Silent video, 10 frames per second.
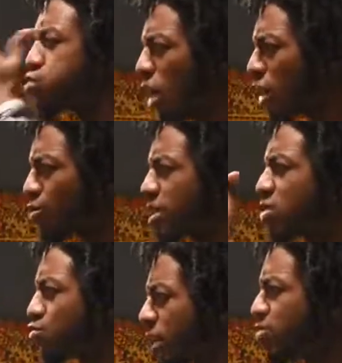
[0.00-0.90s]

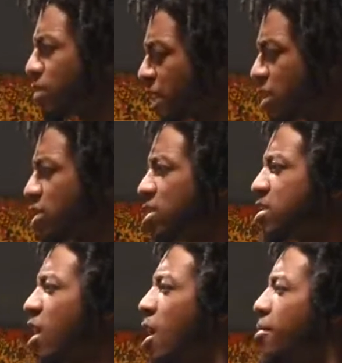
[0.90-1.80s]
progress in race
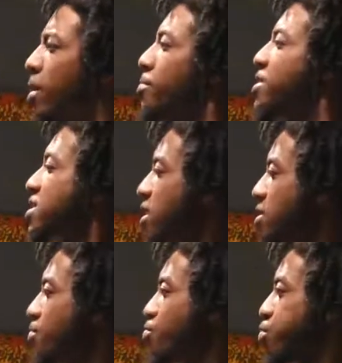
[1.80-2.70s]
relations, but
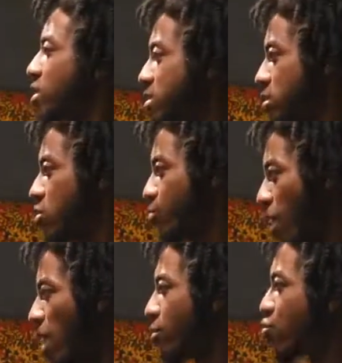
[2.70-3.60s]
then President
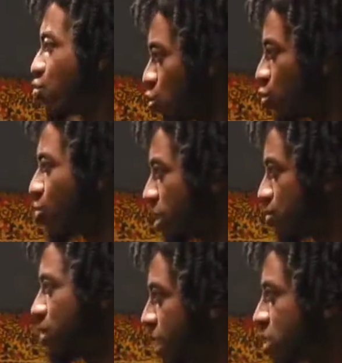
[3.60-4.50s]
Obama ruined
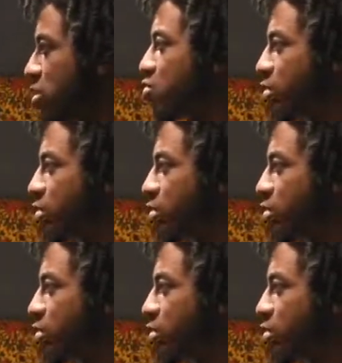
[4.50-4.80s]
race relations,